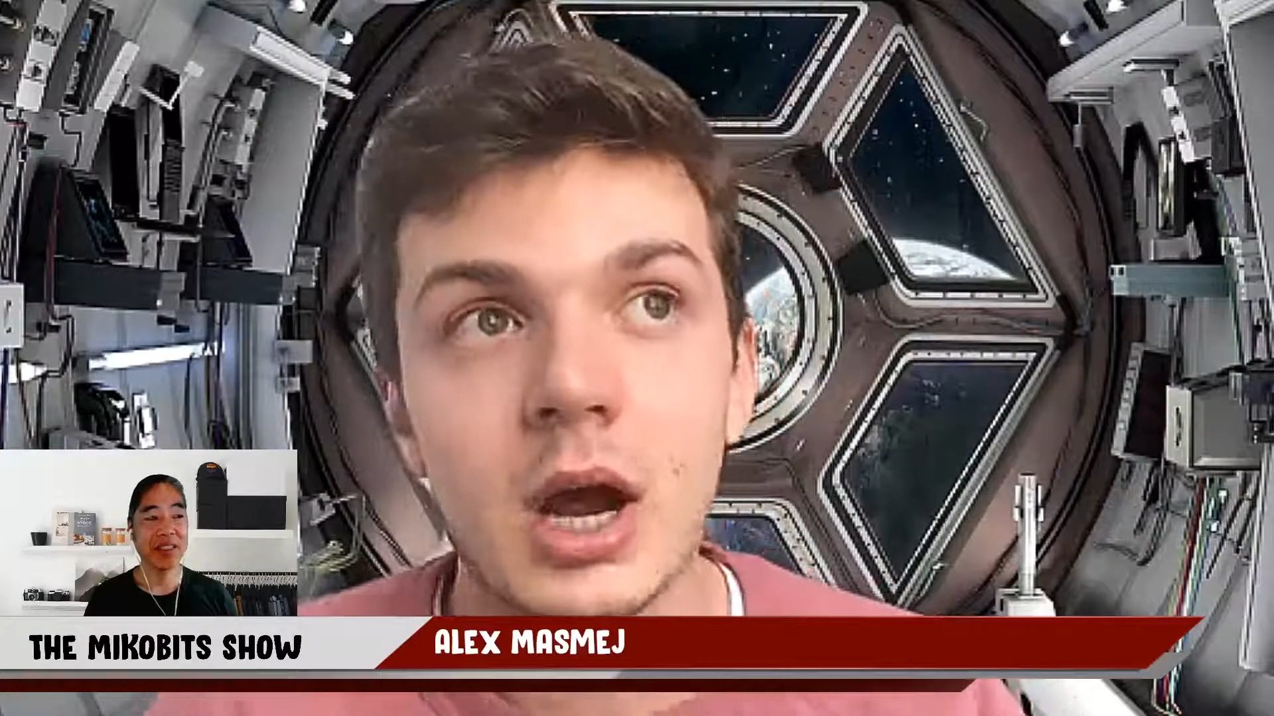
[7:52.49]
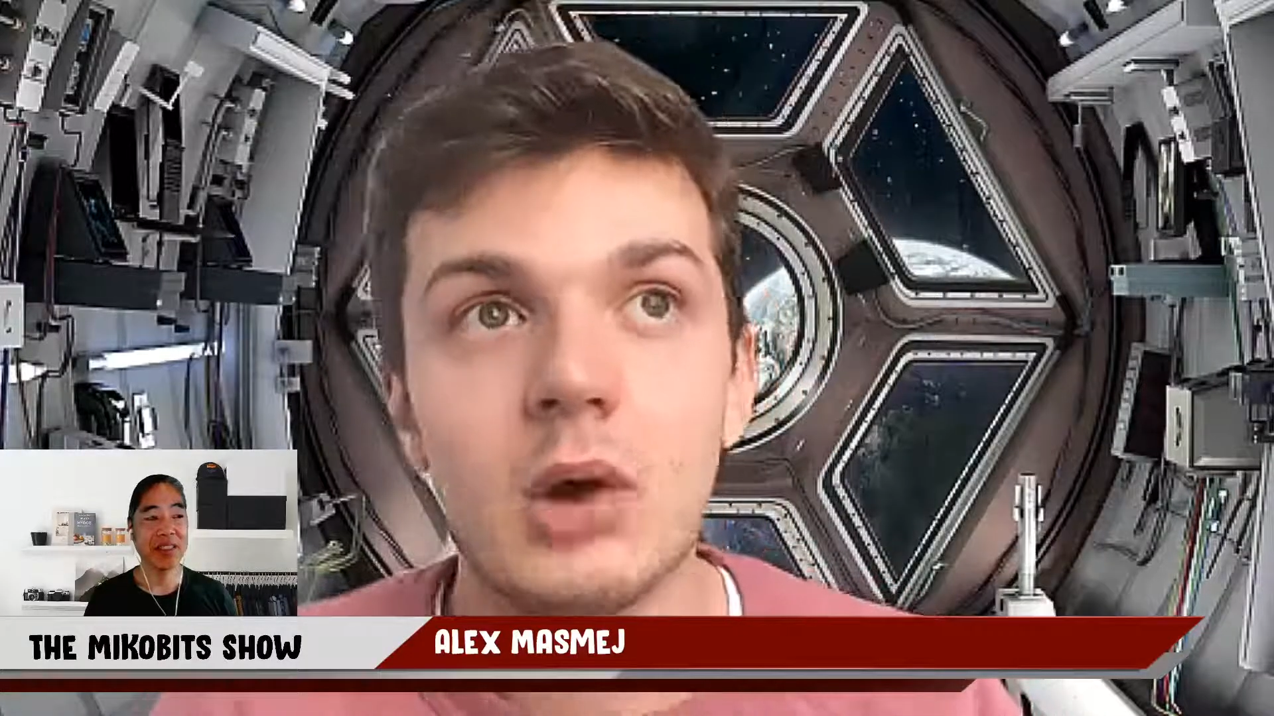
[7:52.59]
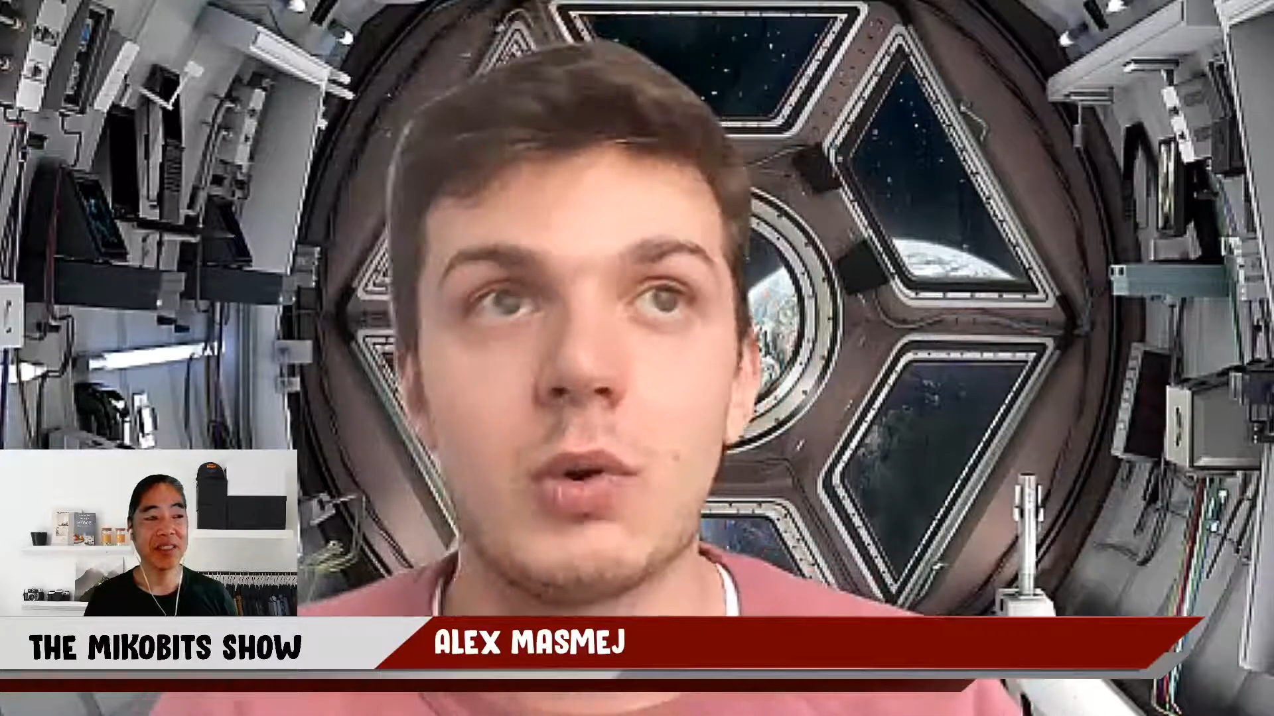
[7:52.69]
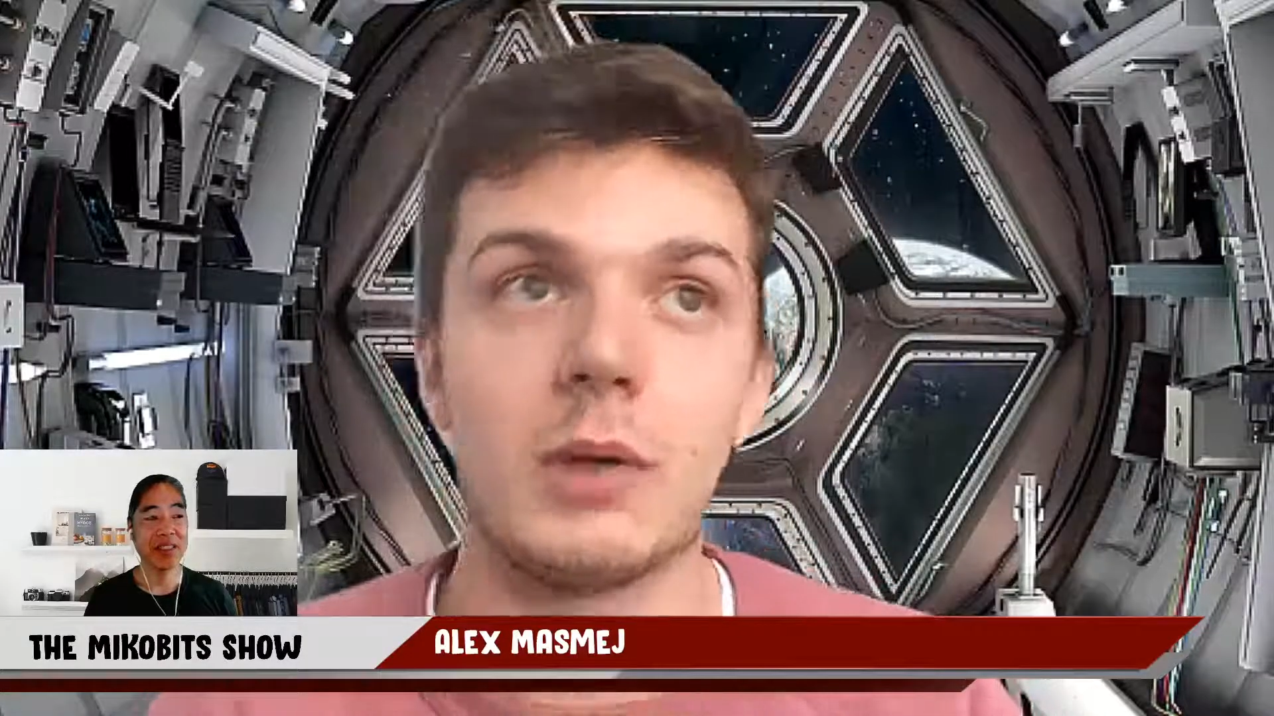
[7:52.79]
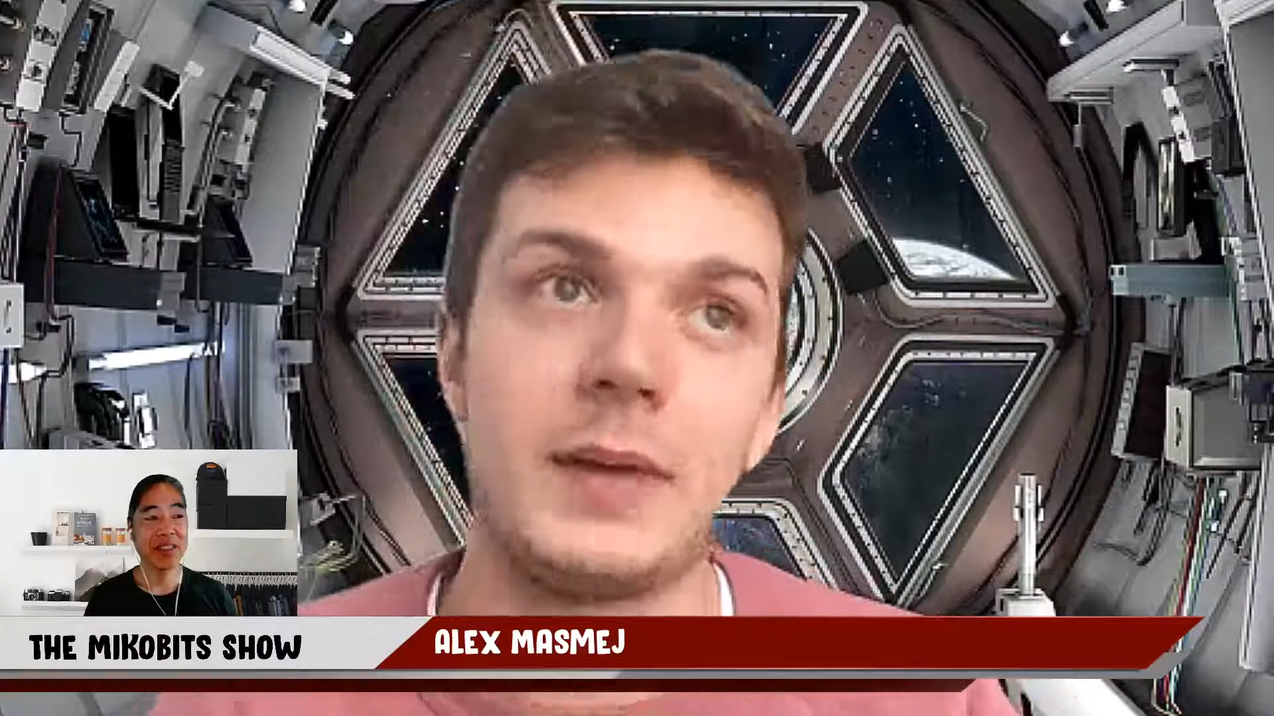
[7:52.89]

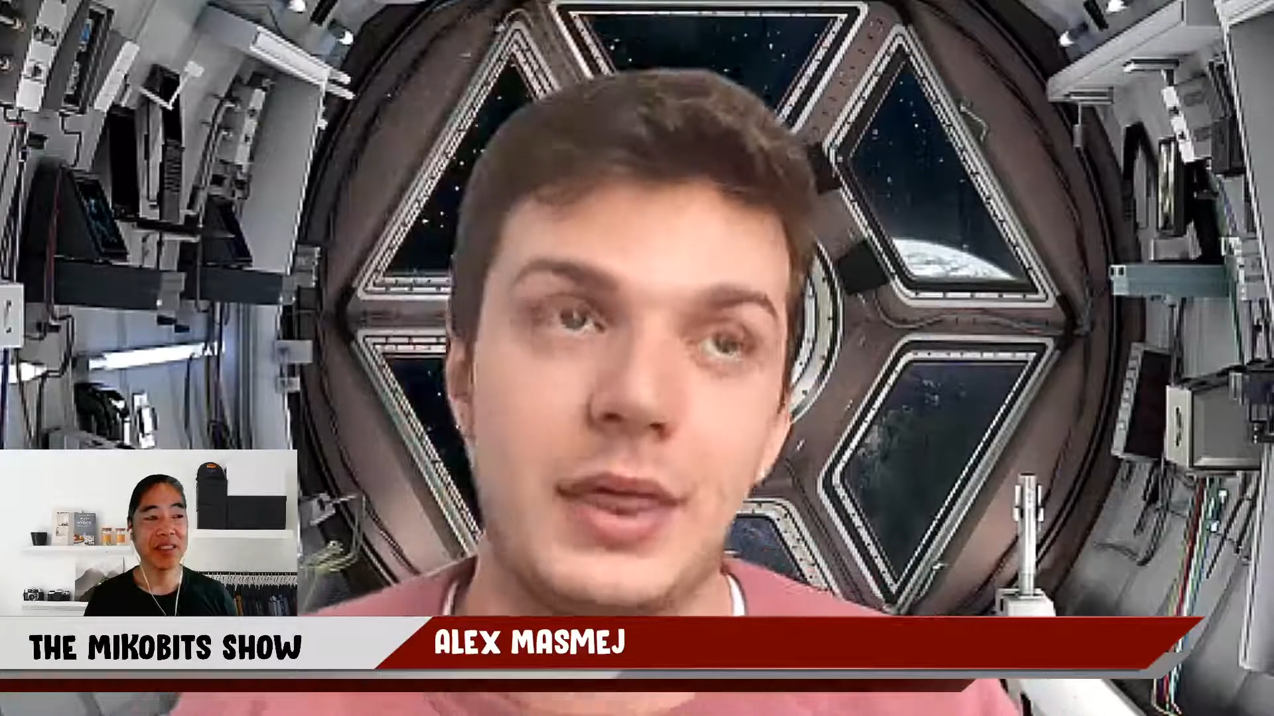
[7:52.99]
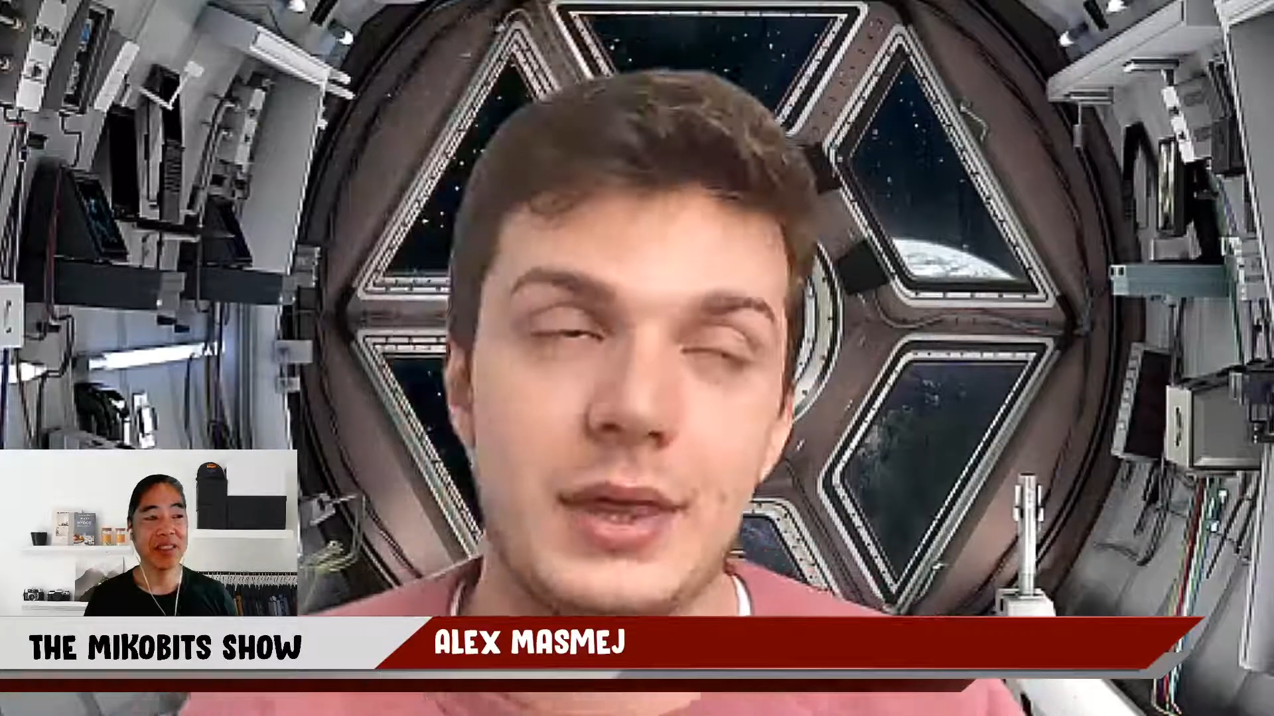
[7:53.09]
will be the